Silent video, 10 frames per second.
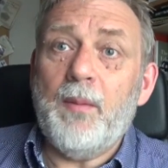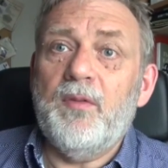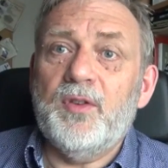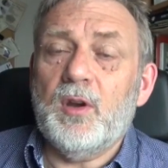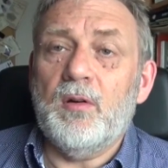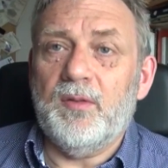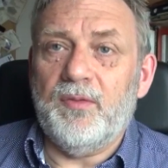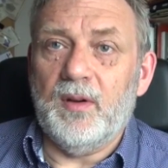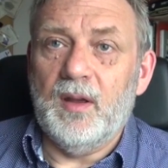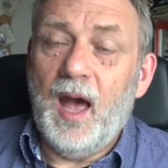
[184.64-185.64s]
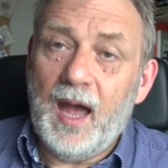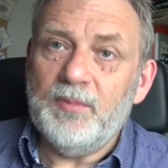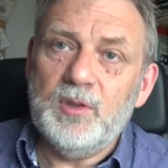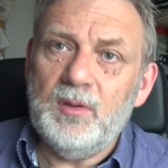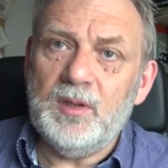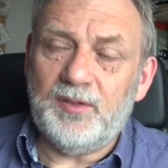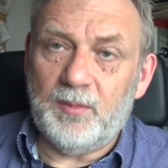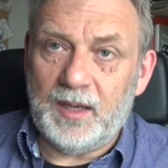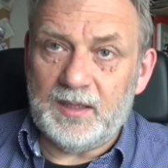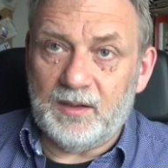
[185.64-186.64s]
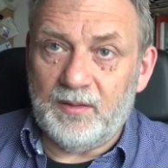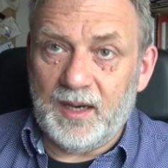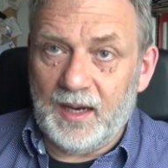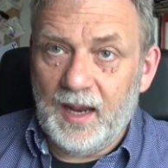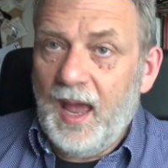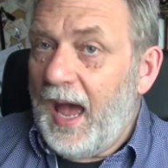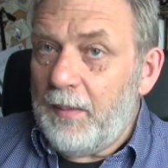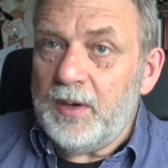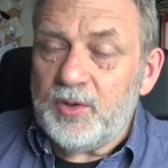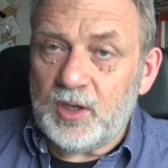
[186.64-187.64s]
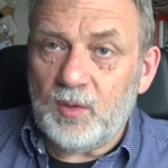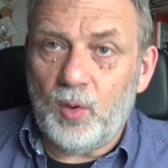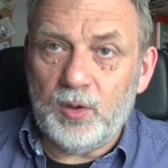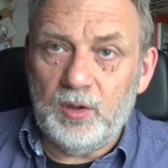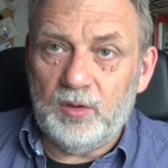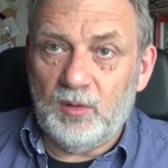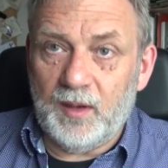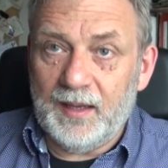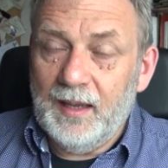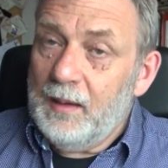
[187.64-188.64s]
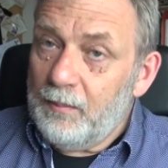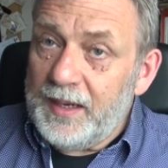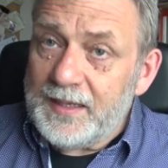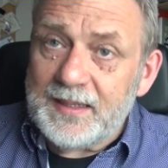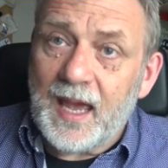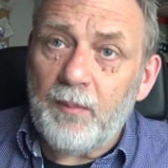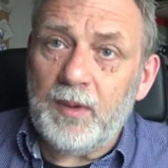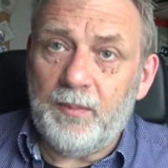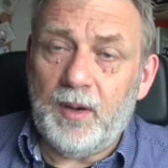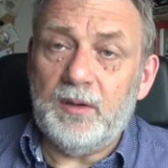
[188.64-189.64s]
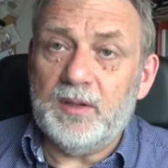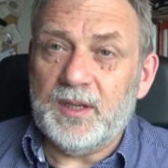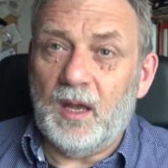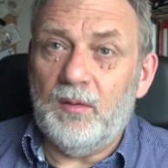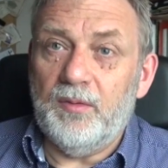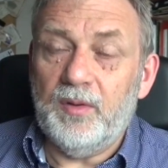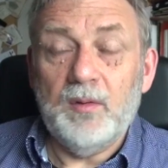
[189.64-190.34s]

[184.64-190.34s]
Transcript: I'm a photographer. I'm doing this for my degree. I'm interested in what you're doing. Please tell me about yourself.